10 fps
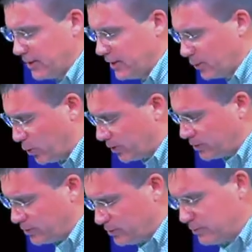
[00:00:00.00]
Lord,
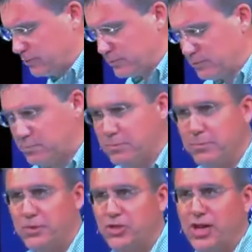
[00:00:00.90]
to
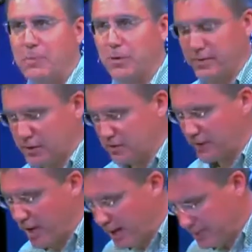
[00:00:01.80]
shepherd this
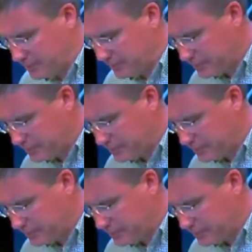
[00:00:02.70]
flock.